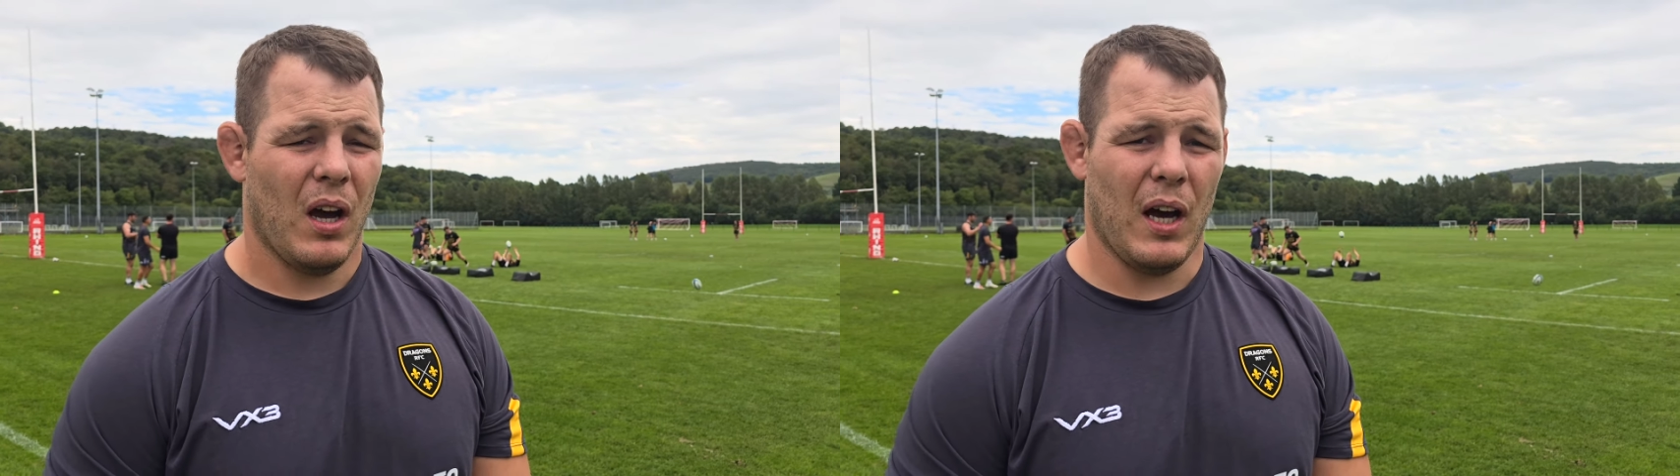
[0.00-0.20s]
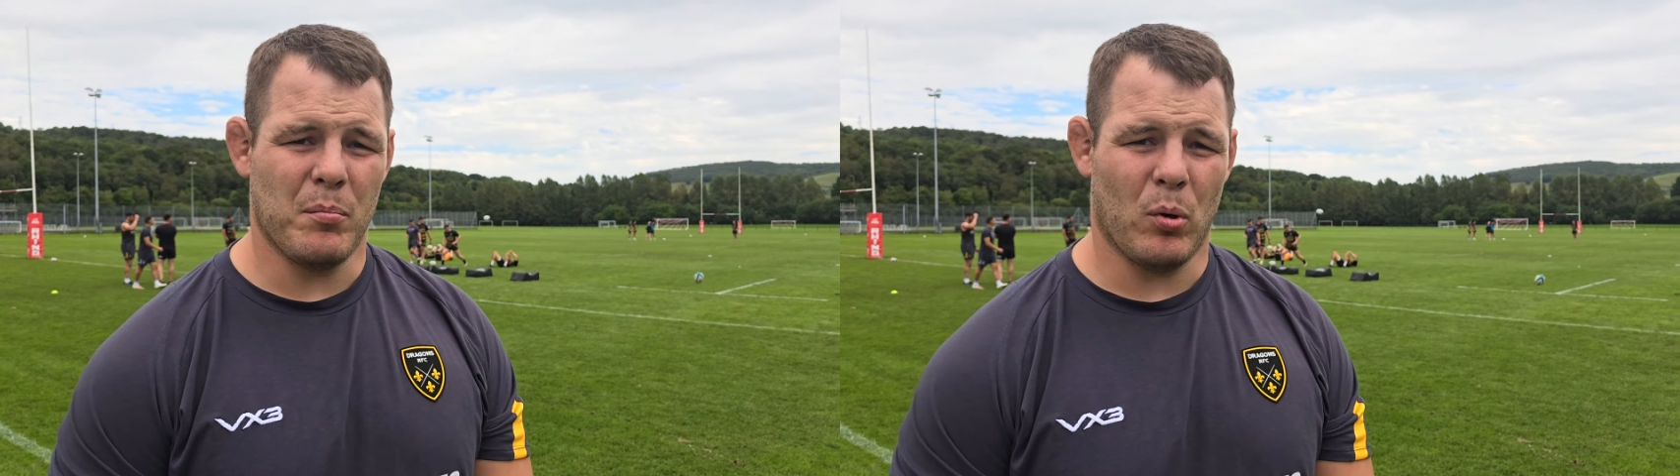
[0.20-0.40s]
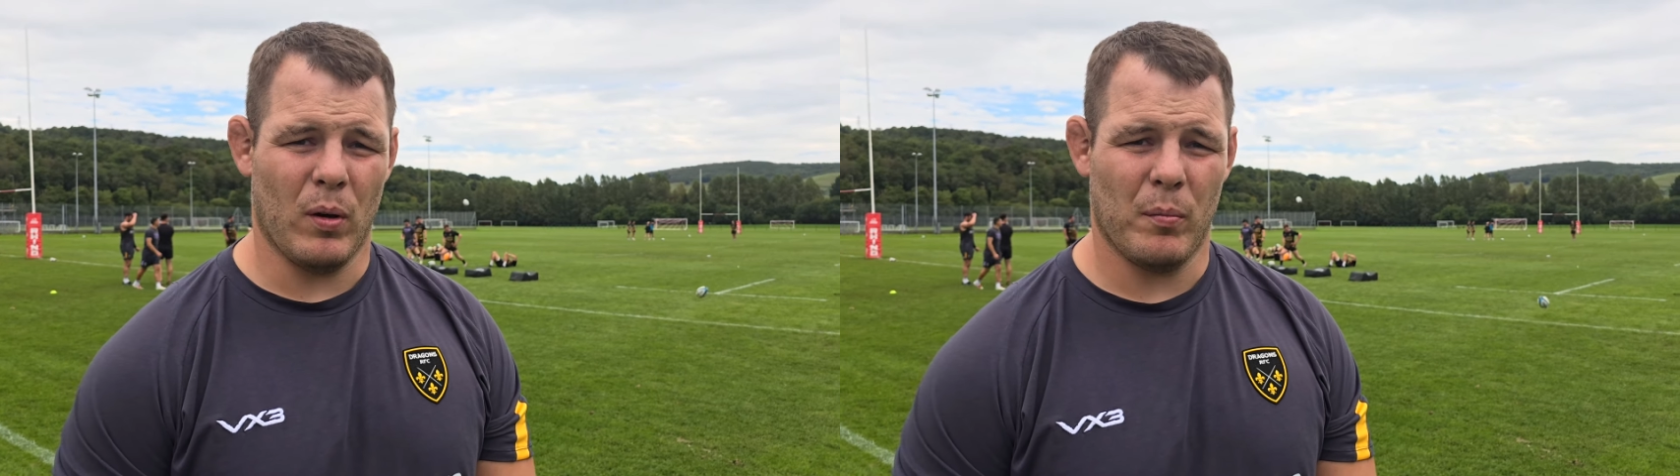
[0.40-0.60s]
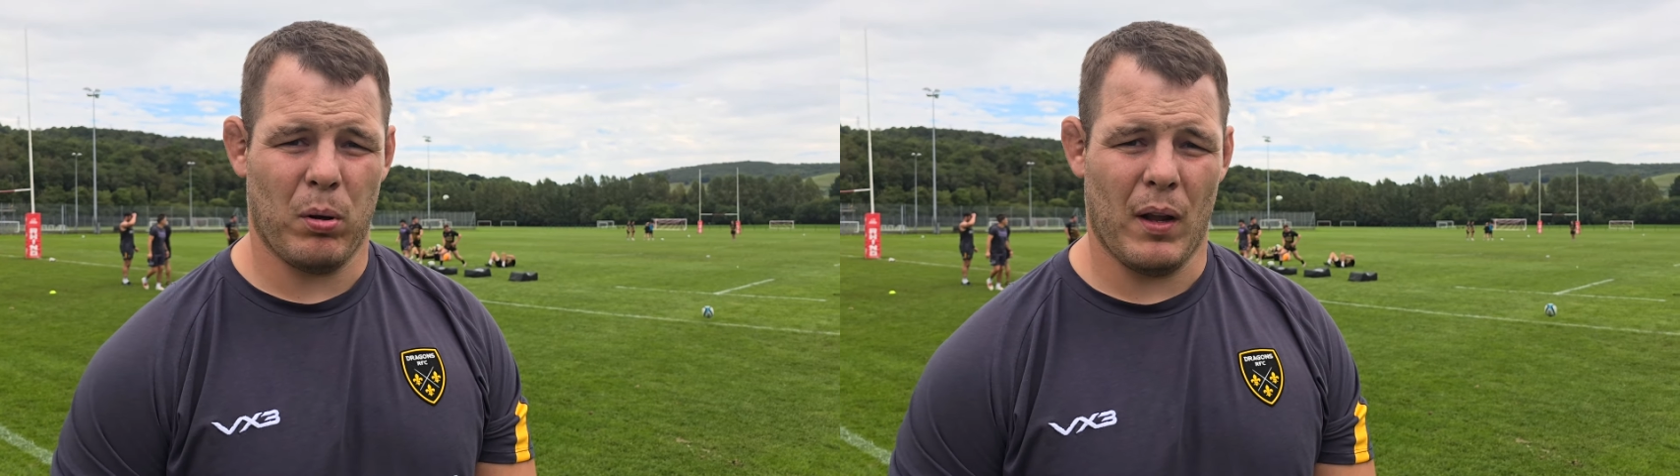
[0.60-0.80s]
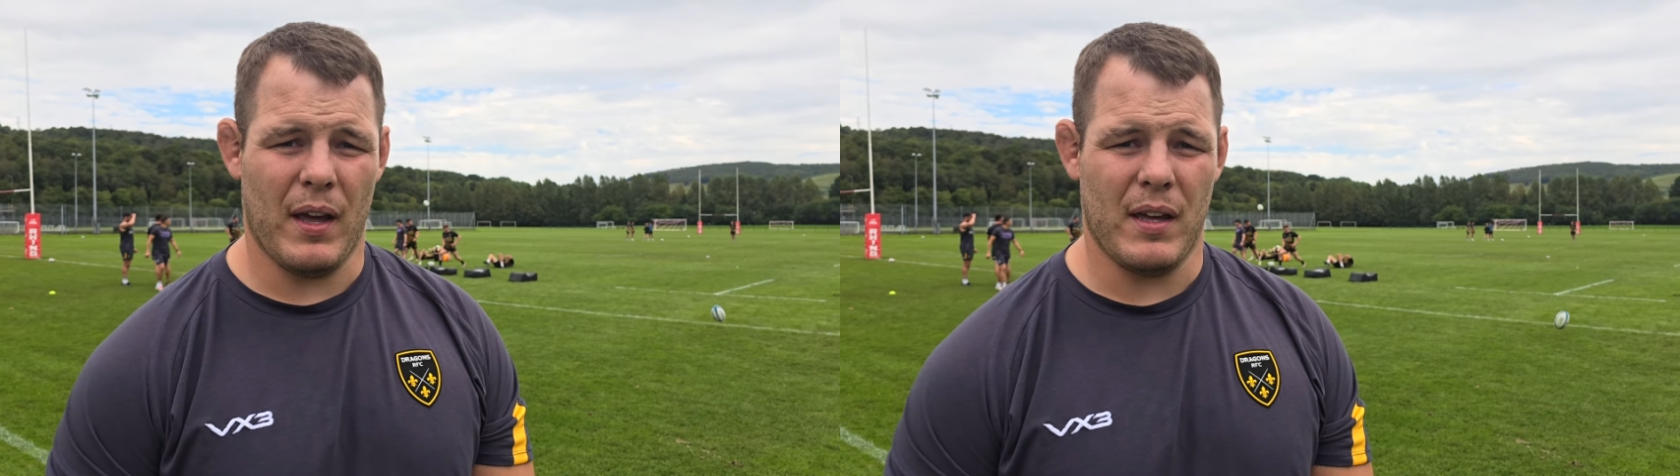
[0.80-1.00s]
high ball in
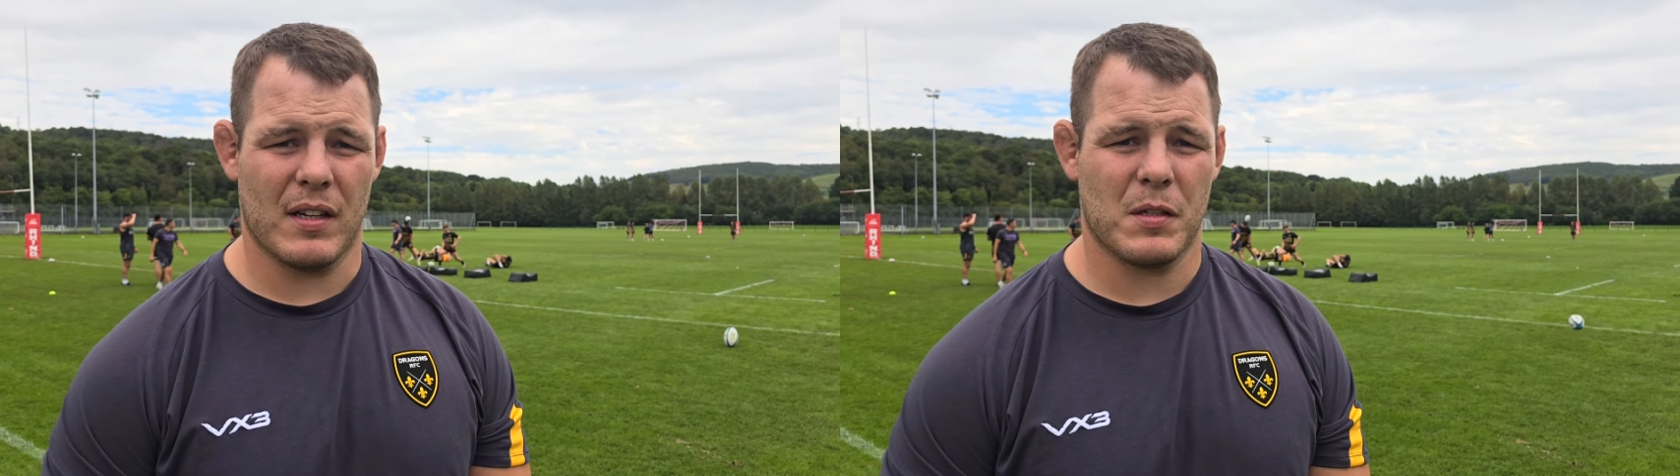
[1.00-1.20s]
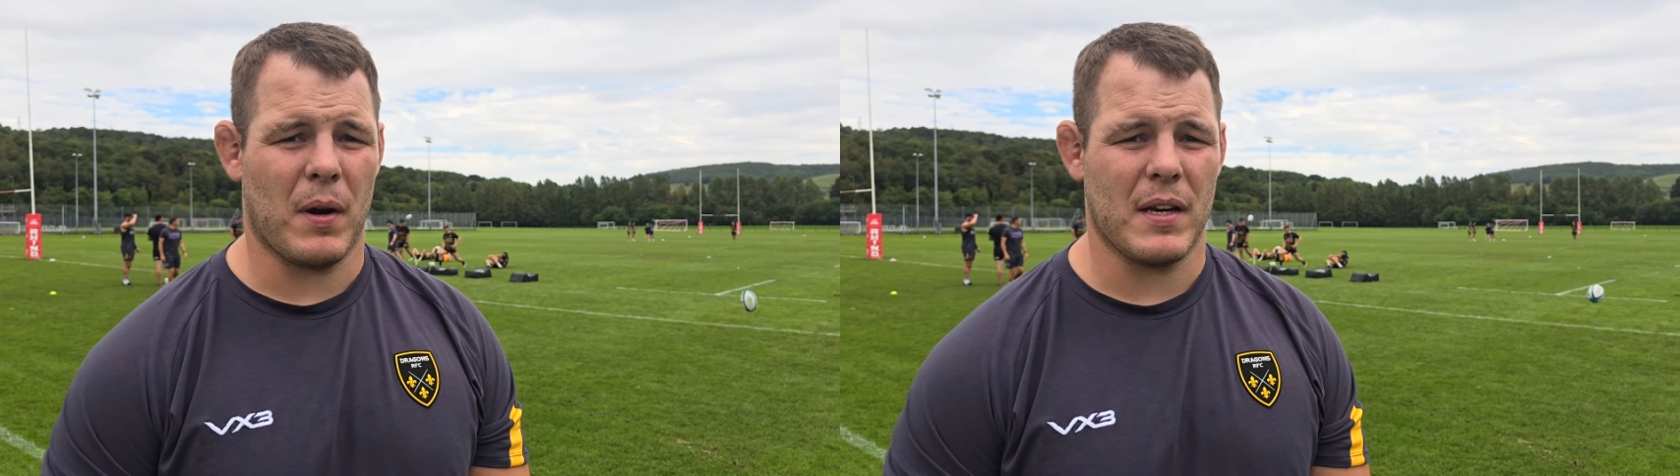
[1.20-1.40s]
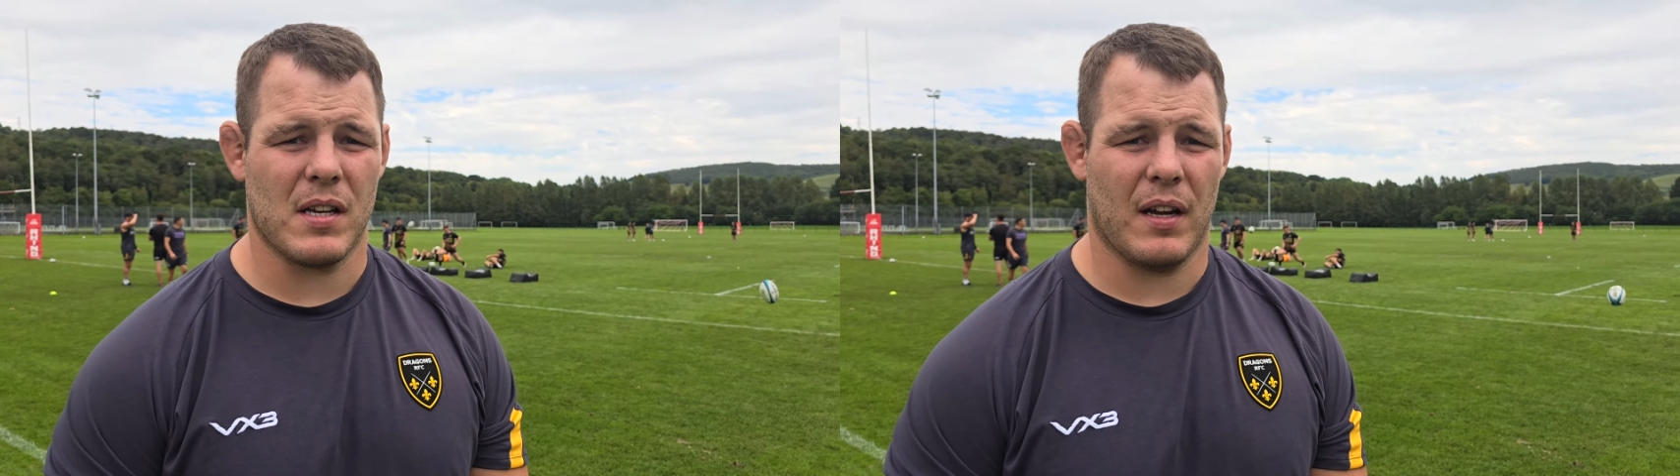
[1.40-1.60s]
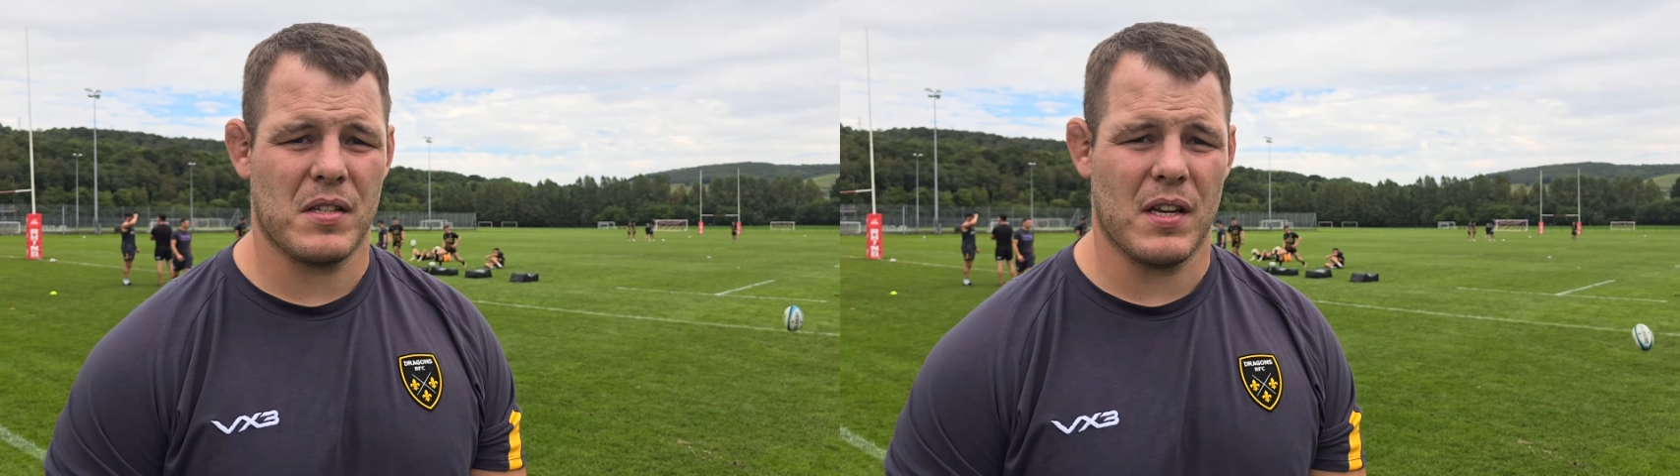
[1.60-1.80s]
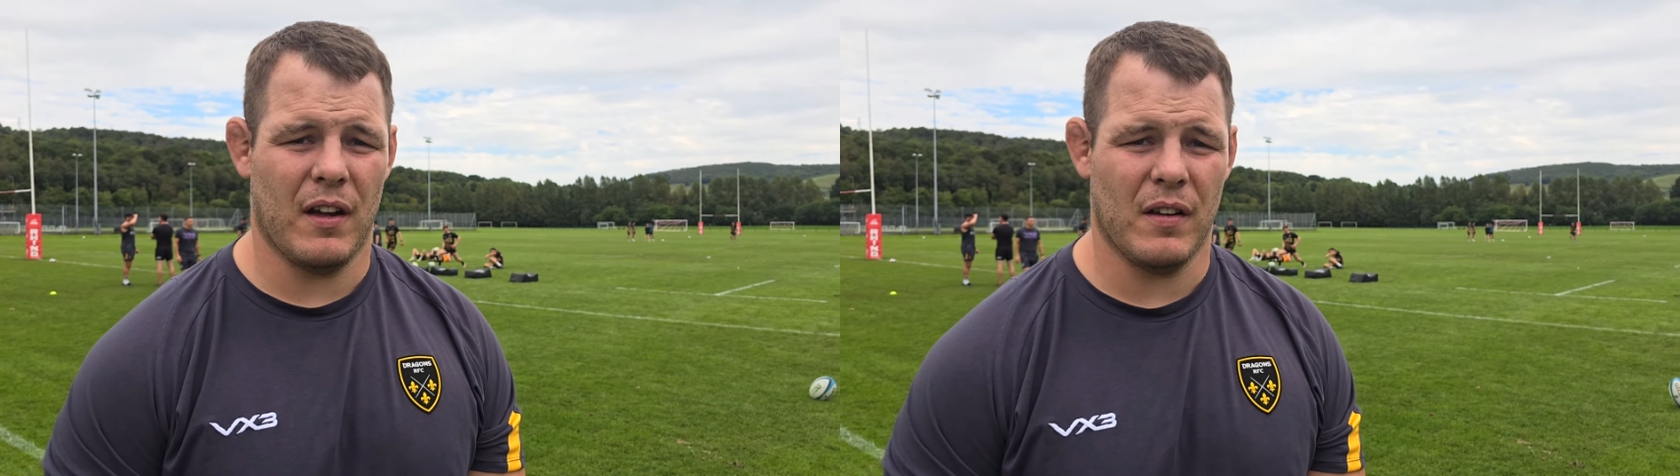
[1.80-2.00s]
play, express
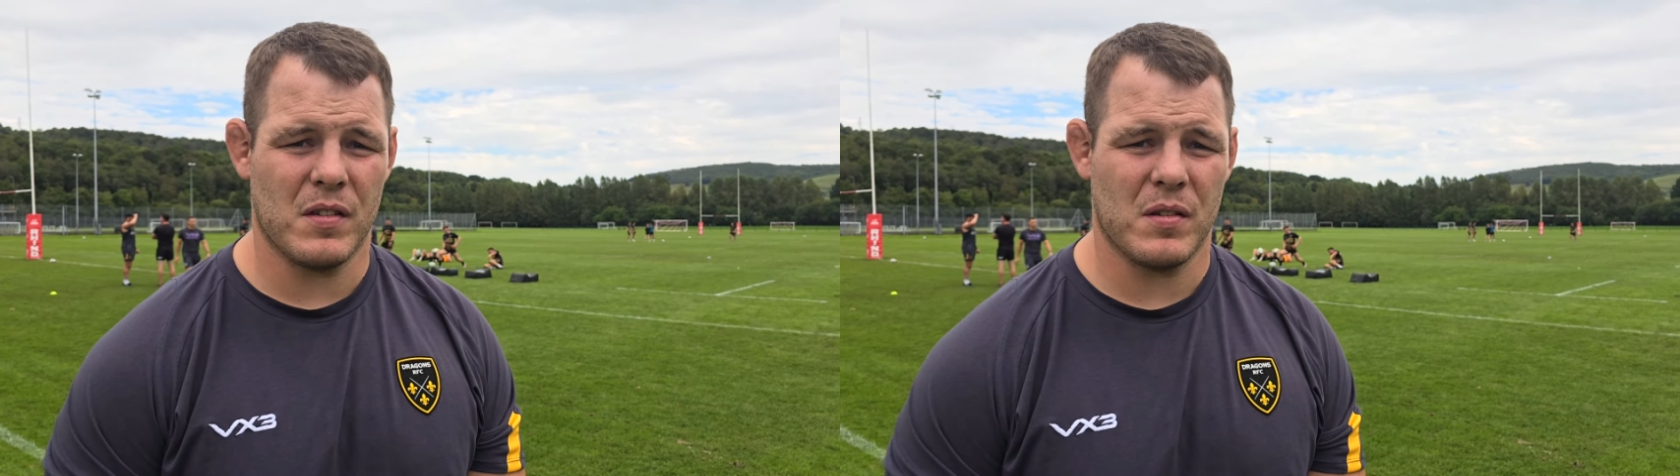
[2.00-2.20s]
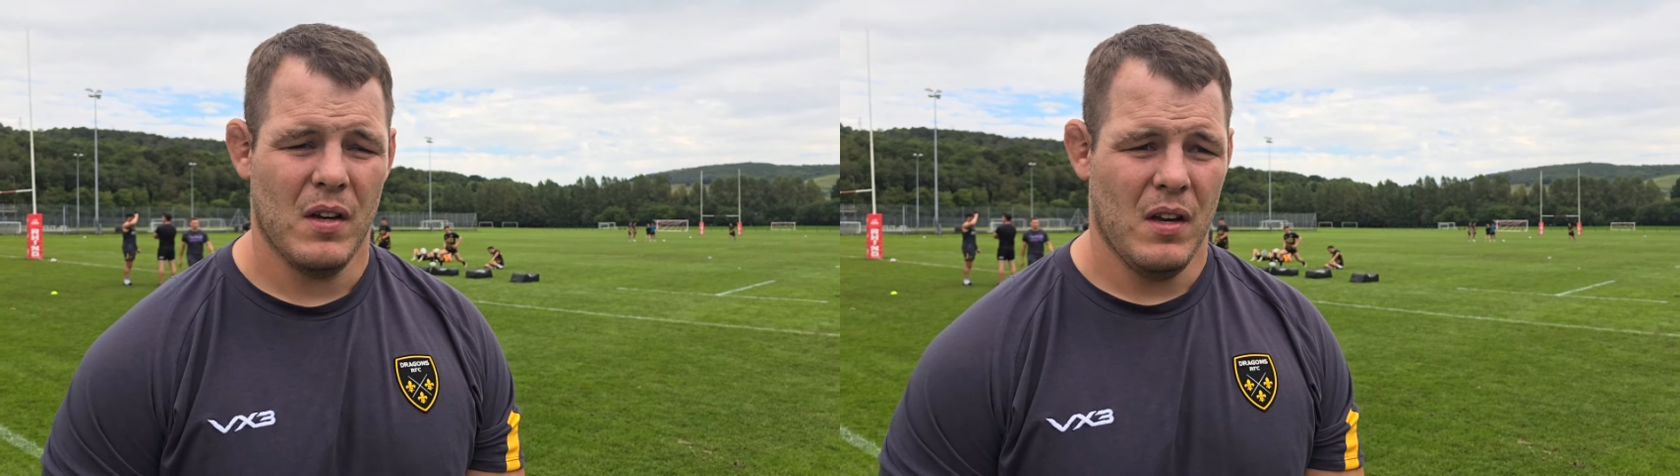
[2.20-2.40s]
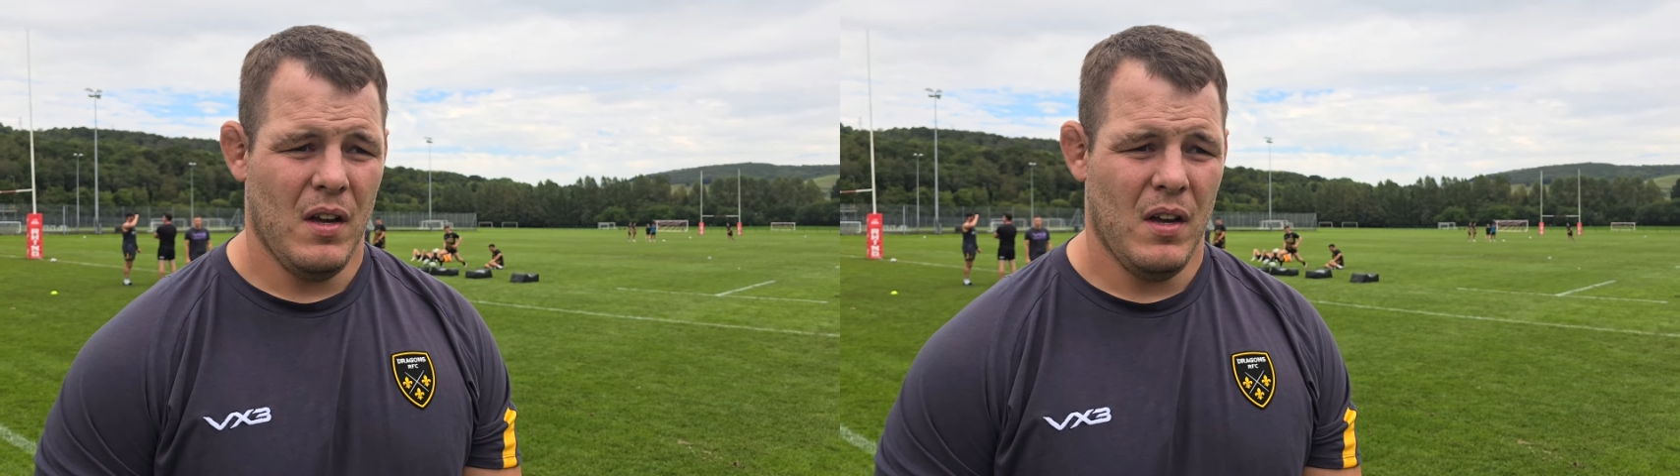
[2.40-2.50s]
ourselves,